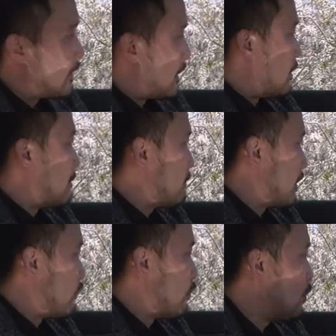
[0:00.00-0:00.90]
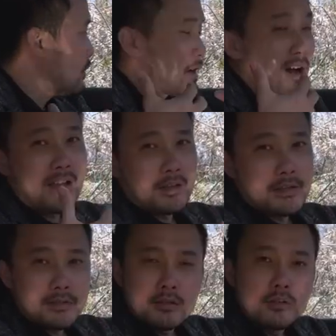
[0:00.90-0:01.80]
Now, if you own a car like
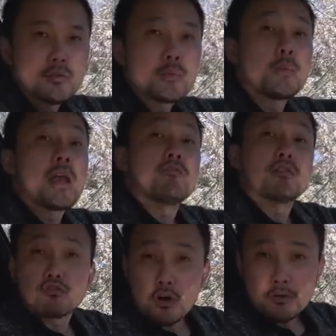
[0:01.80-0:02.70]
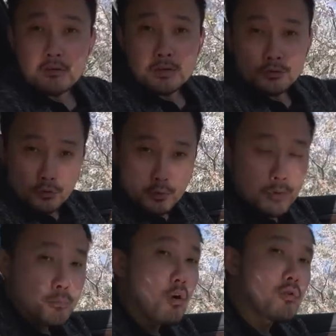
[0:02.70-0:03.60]
this, you probably have a driver, so you'll
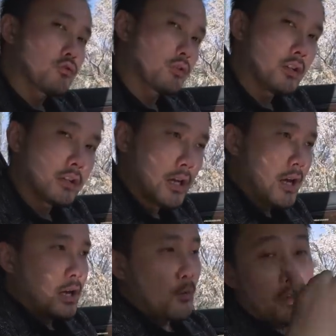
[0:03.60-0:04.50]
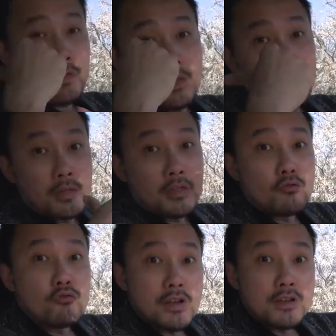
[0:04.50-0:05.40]
be more interested with
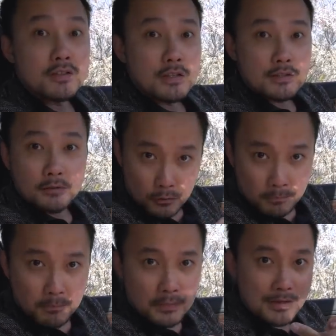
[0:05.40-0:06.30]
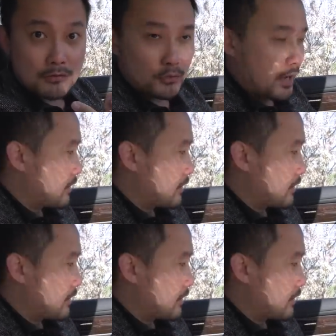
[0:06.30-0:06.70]
the rear seats, so let's do